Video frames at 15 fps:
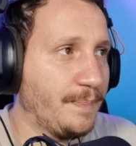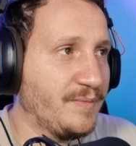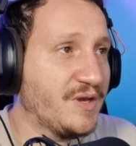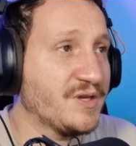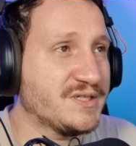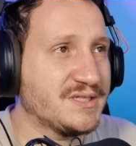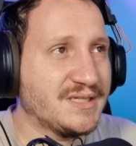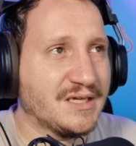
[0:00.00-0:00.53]

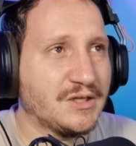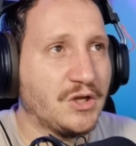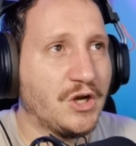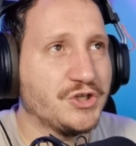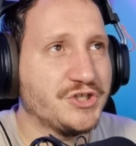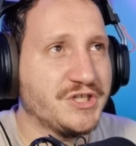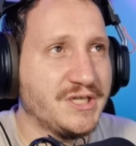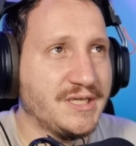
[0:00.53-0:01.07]
because
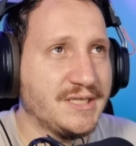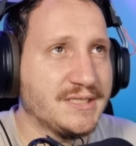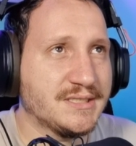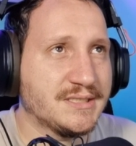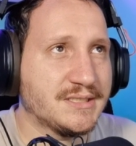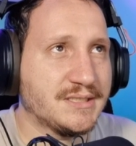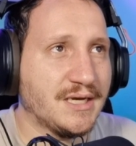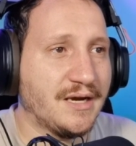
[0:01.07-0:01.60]
technology
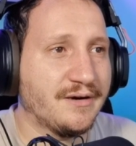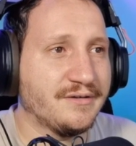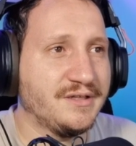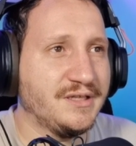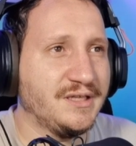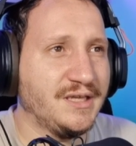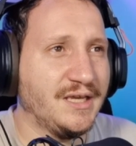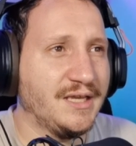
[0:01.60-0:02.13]
is
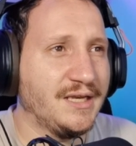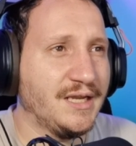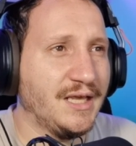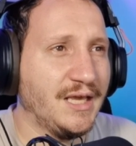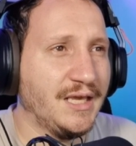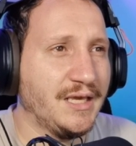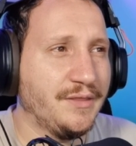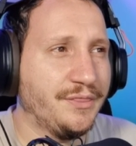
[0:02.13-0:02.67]

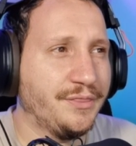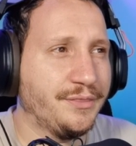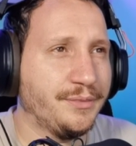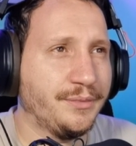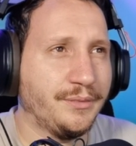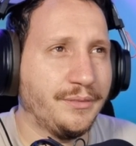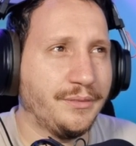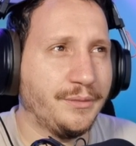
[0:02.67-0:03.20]
RDNA
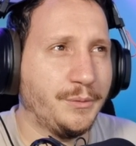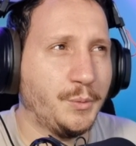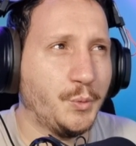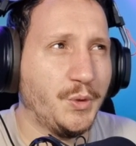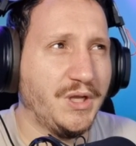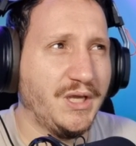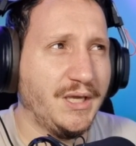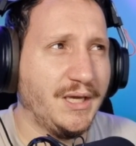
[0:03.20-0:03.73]

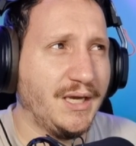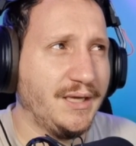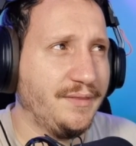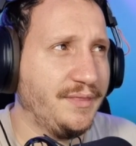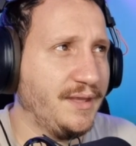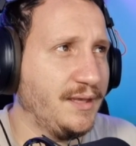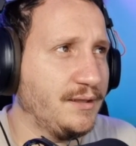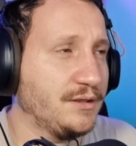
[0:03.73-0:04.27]
3, I
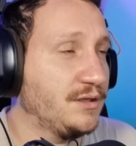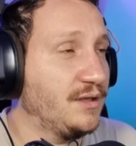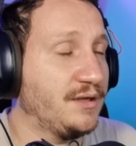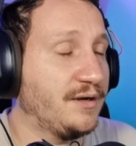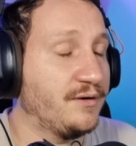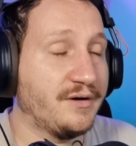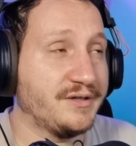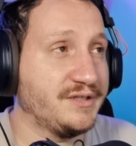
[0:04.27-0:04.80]
think, no,
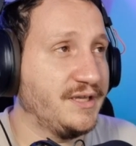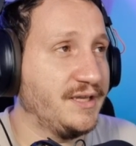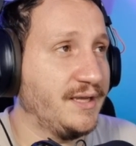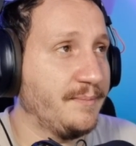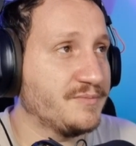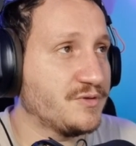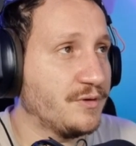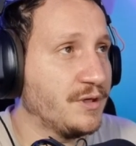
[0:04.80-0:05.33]
not
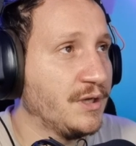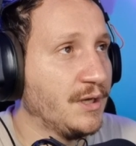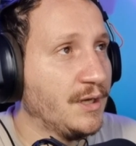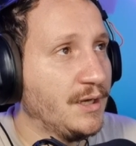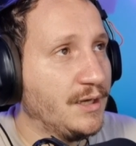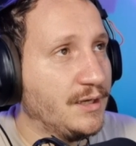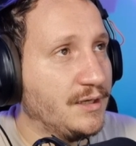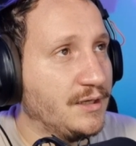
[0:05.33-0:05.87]
RDNA, I'm sorry,
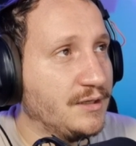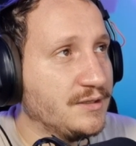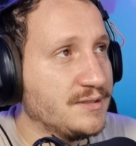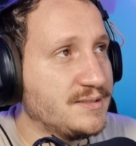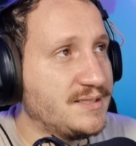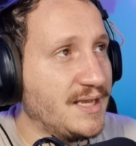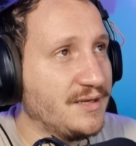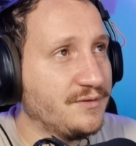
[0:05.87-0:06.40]

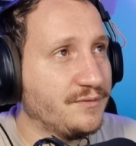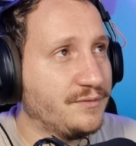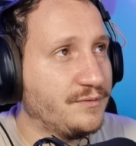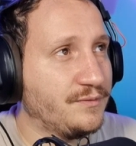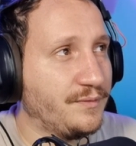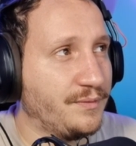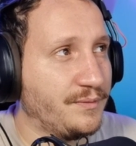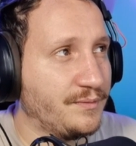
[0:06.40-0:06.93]
Zen
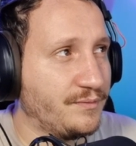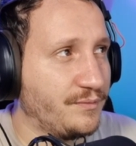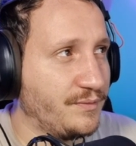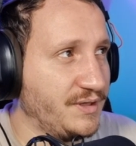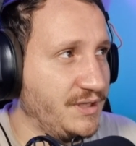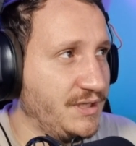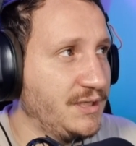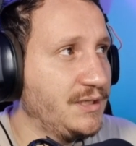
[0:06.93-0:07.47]

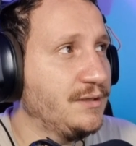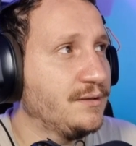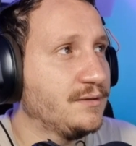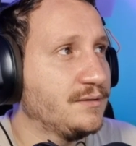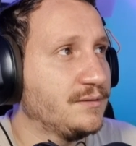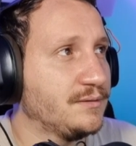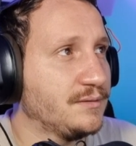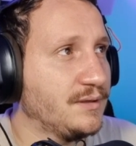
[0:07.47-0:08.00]
3.
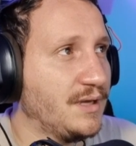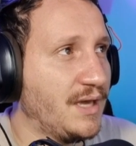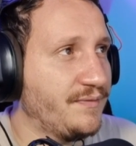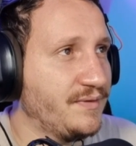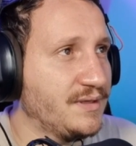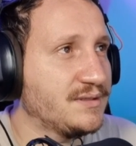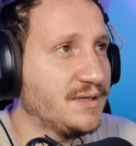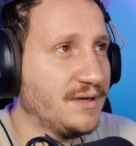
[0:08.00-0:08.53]
I
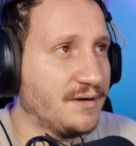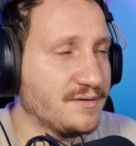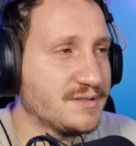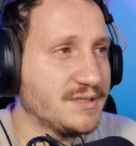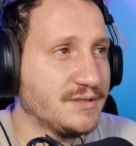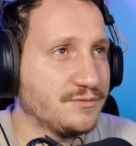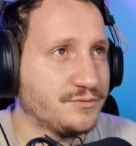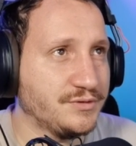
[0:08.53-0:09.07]
think they are
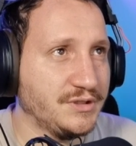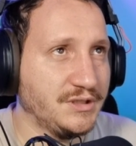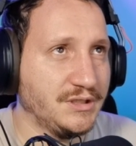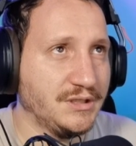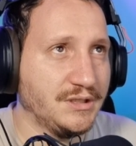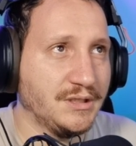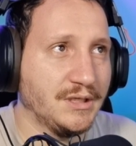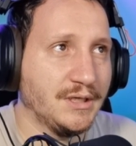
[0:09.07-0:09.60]
Zen
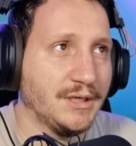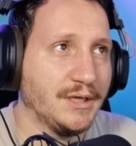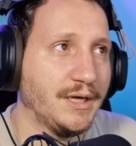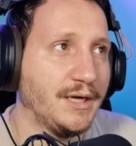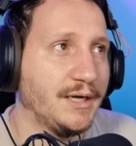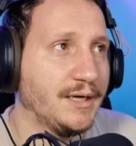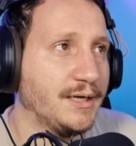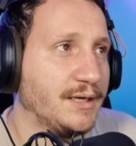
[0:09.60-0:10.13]
3
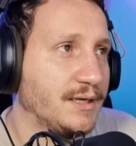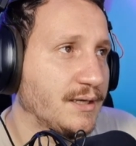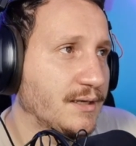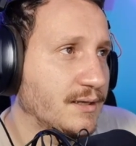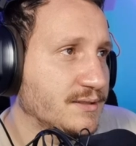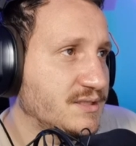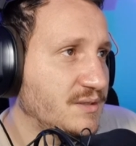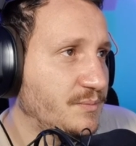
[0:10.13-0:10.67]

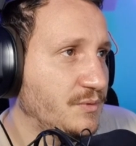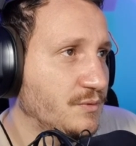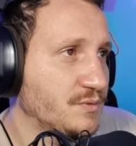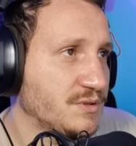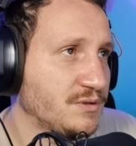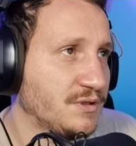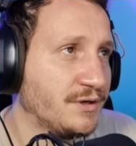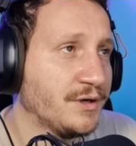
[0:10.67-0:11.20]

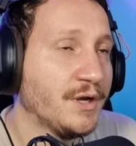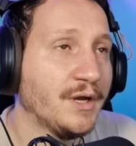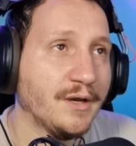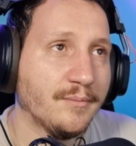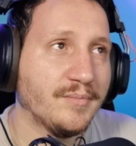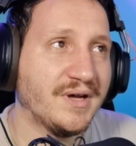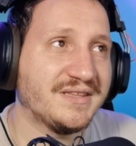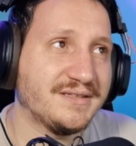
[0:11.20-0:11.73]
CPUs in there.
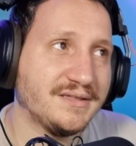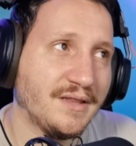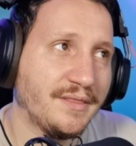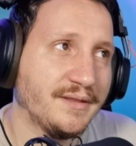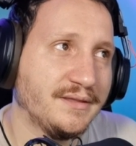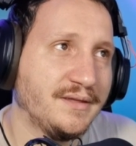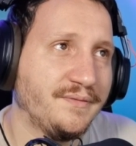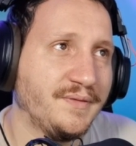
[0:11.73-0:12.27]
But
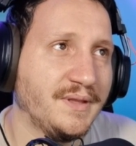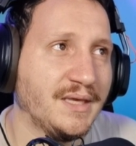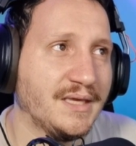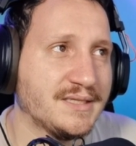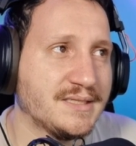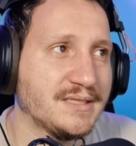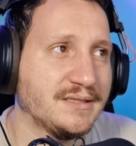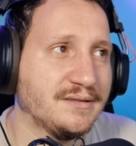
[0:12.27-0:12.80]
the thing
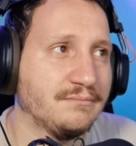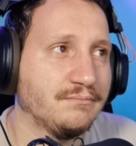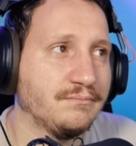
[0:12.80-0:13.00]
is,